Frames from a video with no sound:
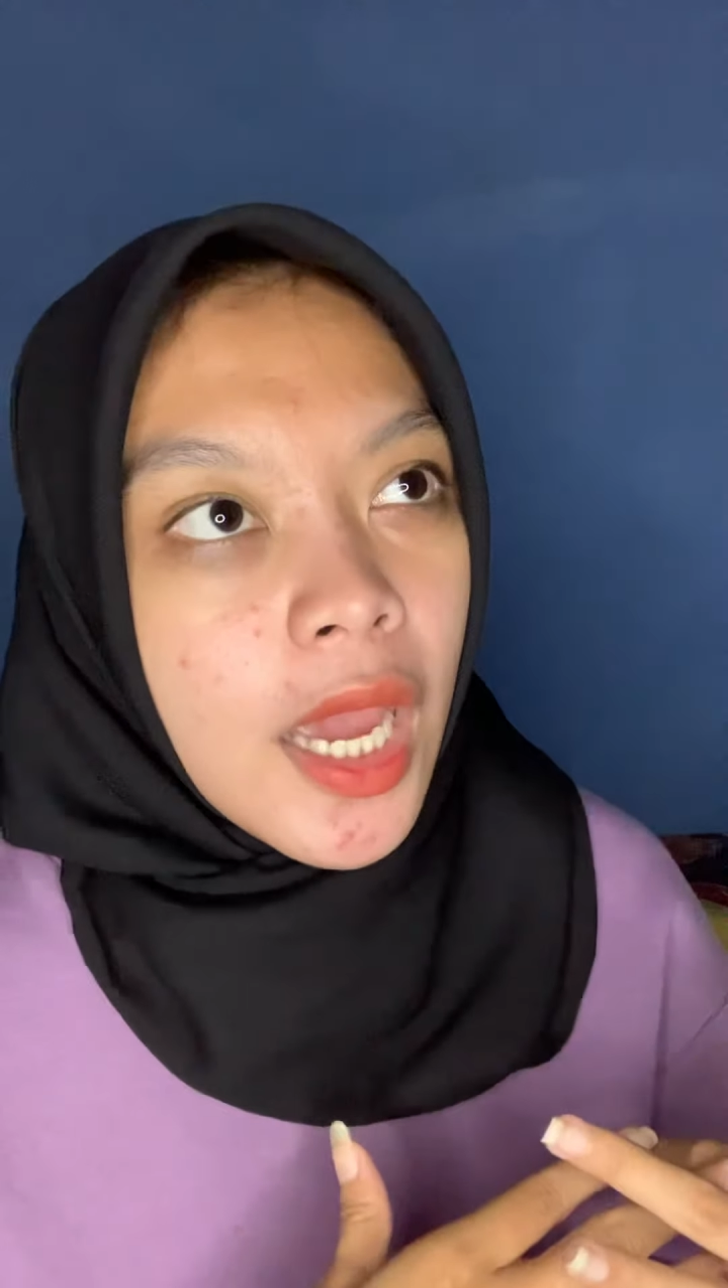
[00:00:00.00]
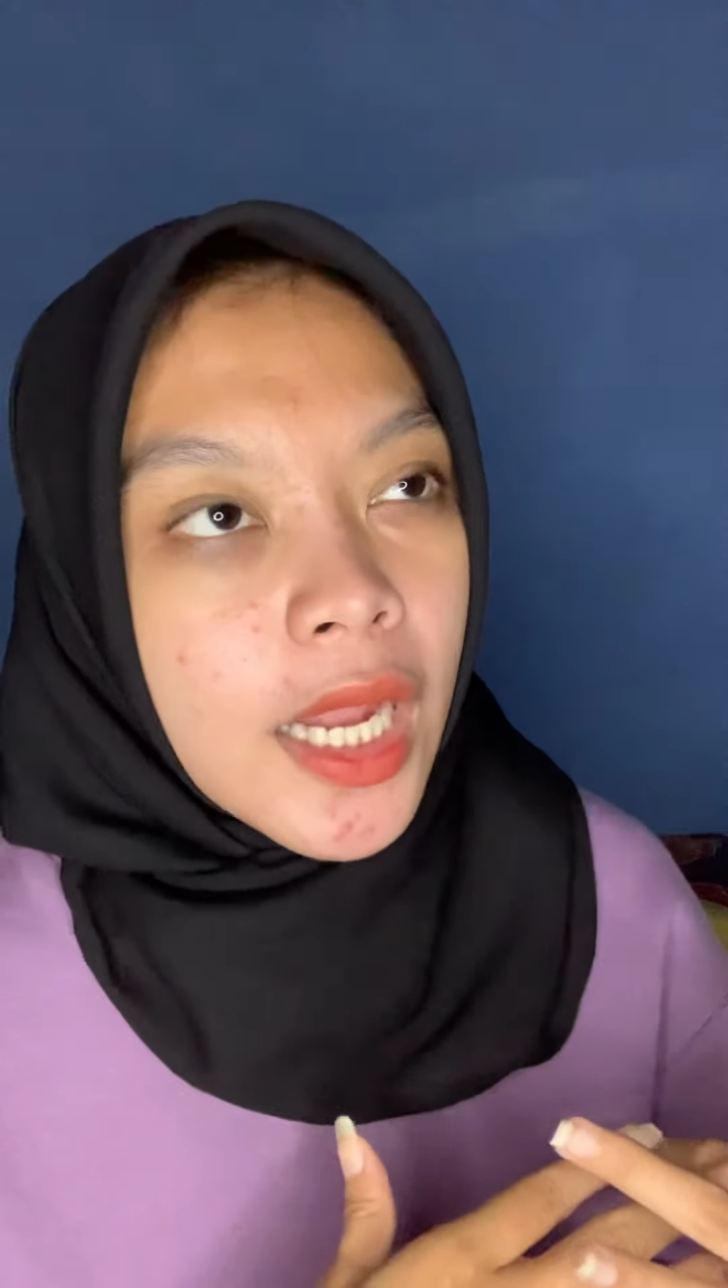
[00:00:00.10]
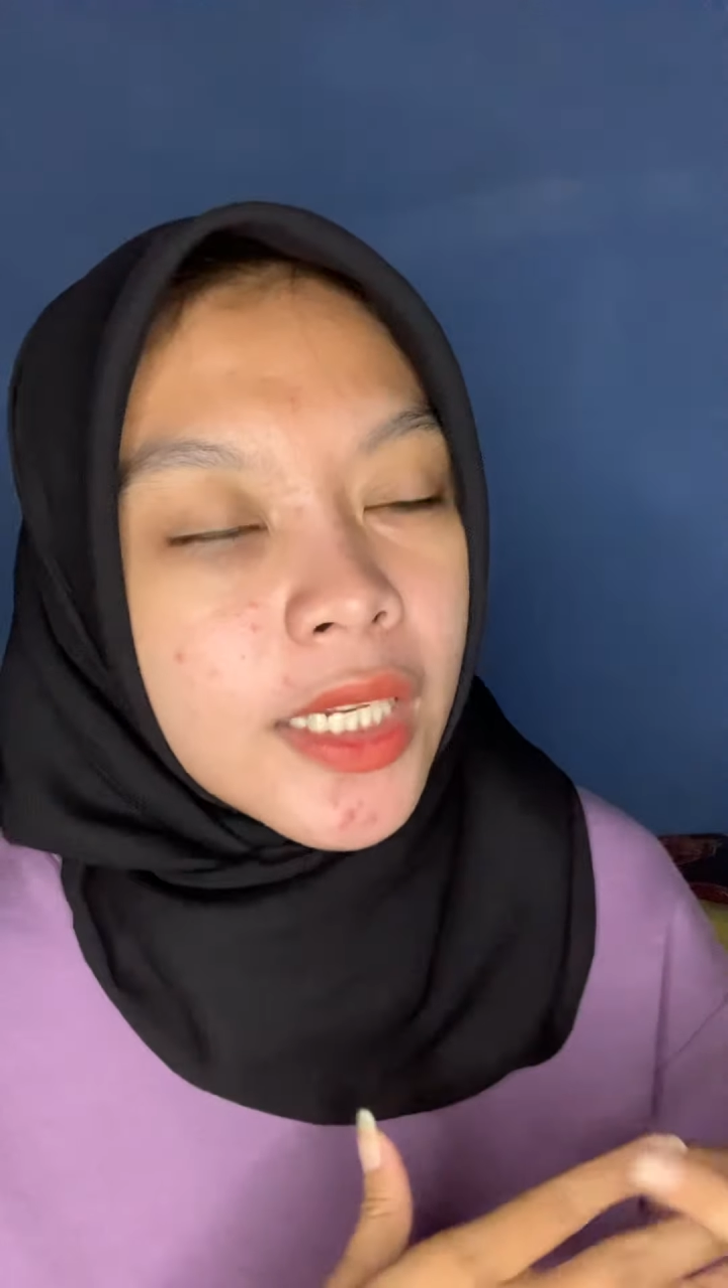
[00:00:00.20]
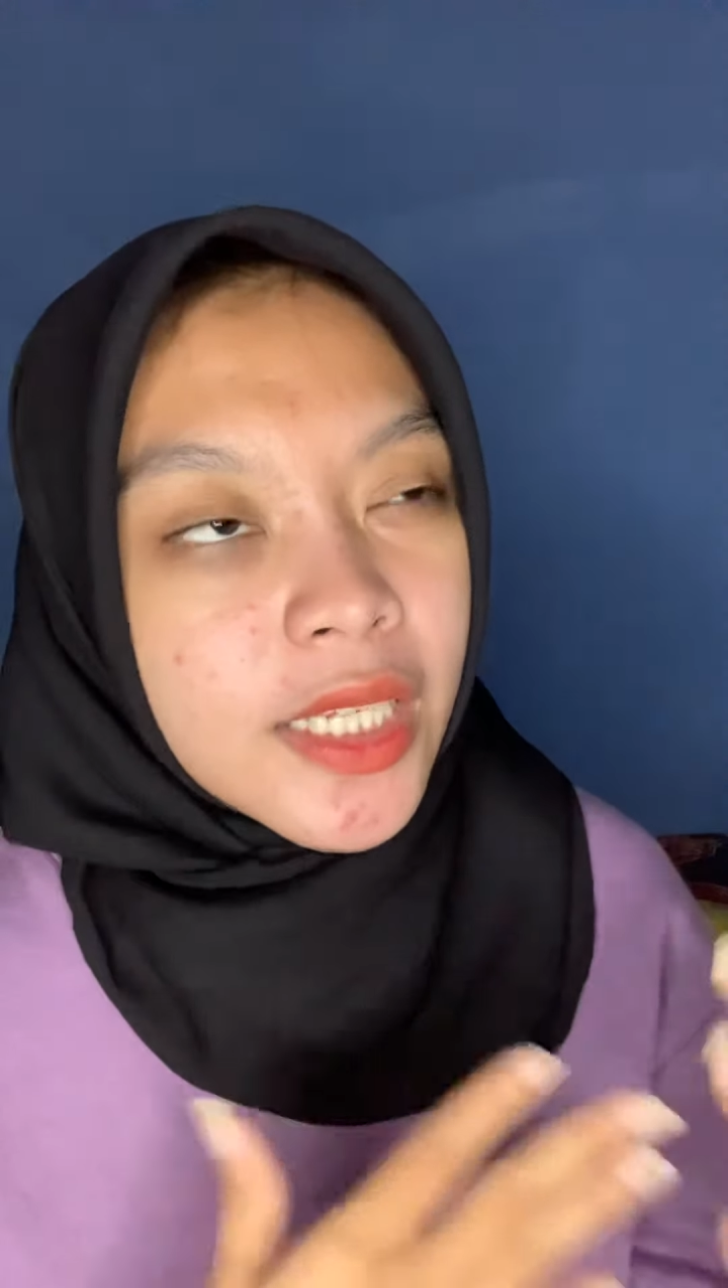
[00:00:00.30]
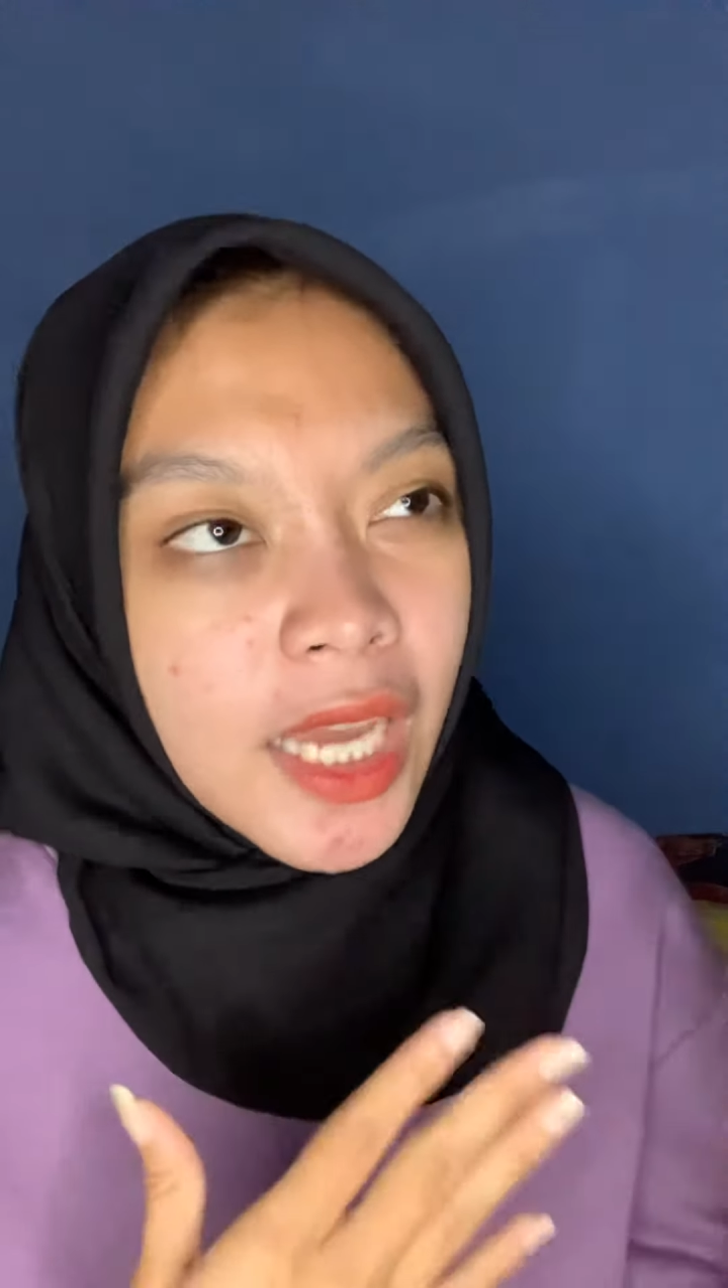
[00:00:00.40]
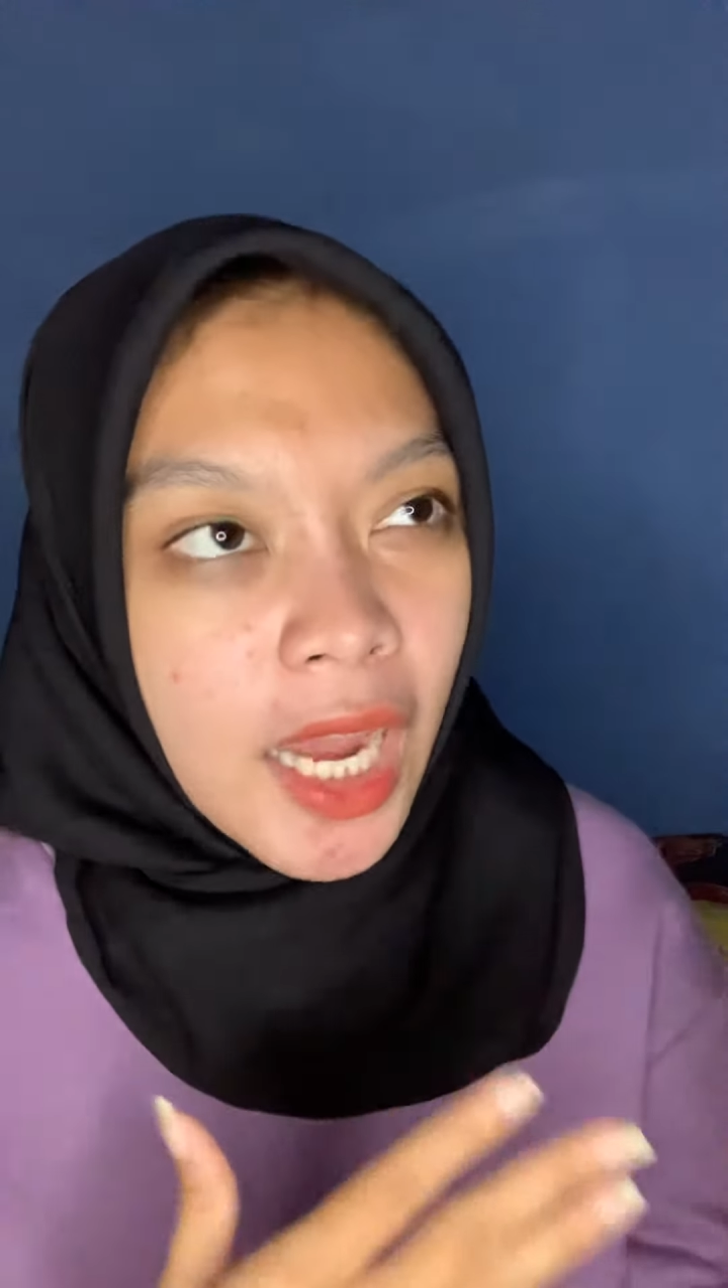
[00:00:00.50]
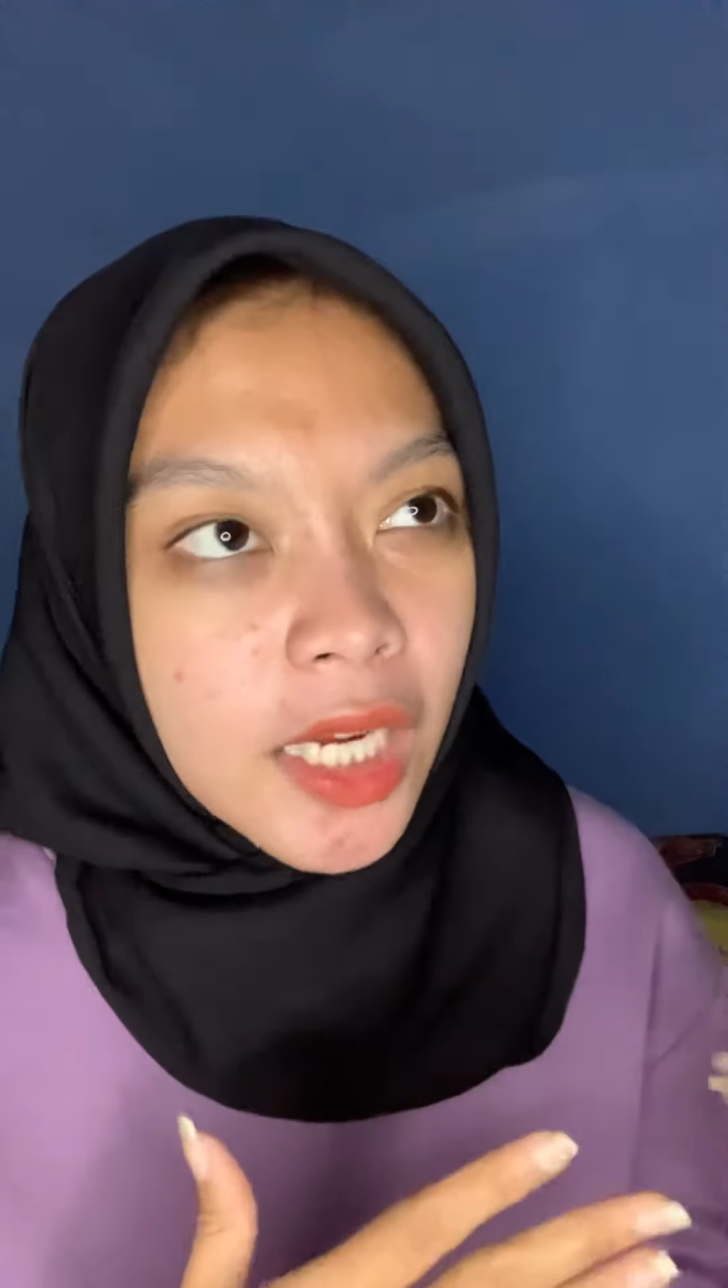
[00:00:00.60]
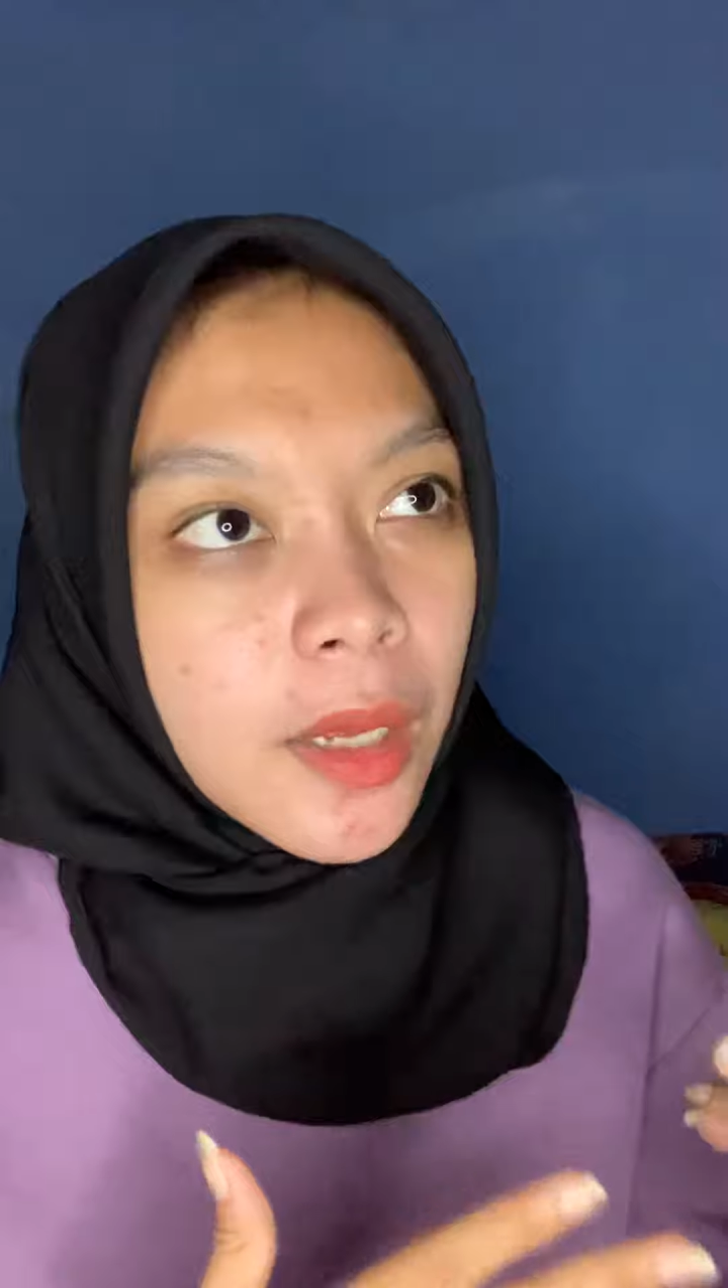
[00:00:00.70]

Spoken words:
and can